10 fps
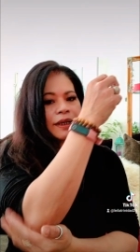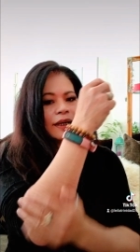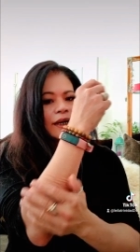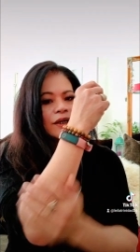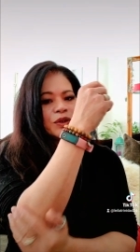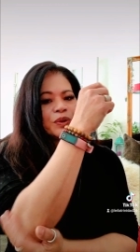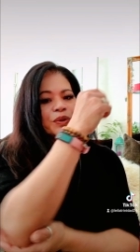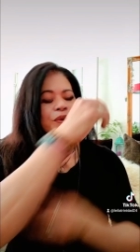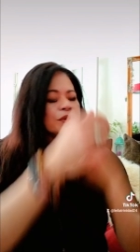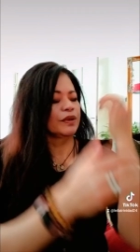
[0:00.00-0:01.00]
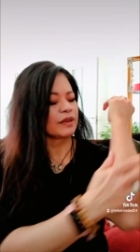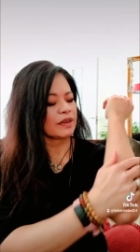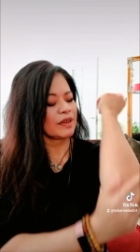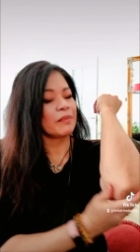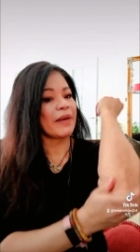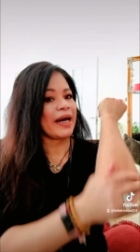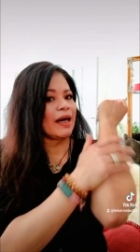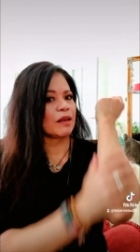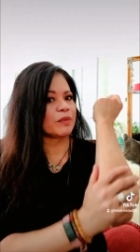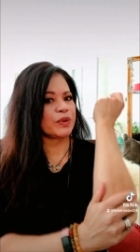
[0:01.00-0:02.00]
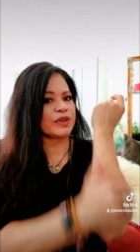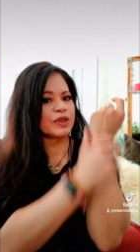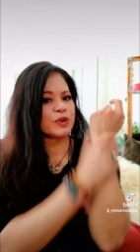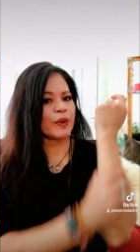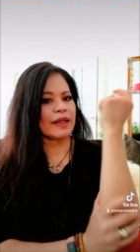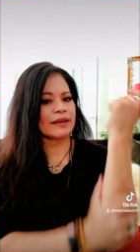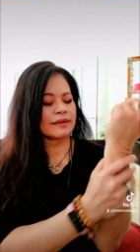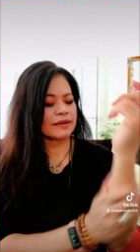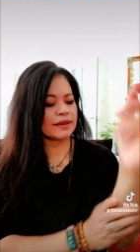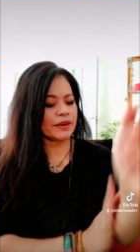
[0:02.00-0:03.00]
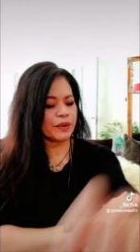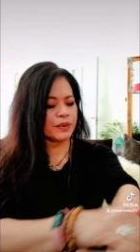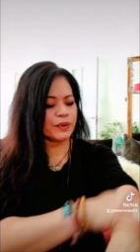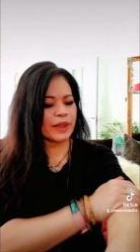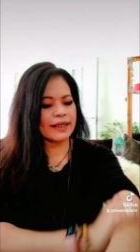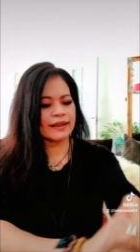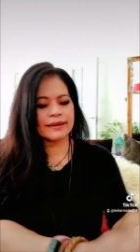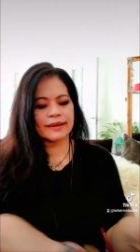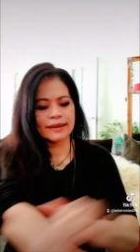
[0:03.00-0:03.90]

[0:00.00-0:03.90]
I do my elbows as well. So why not?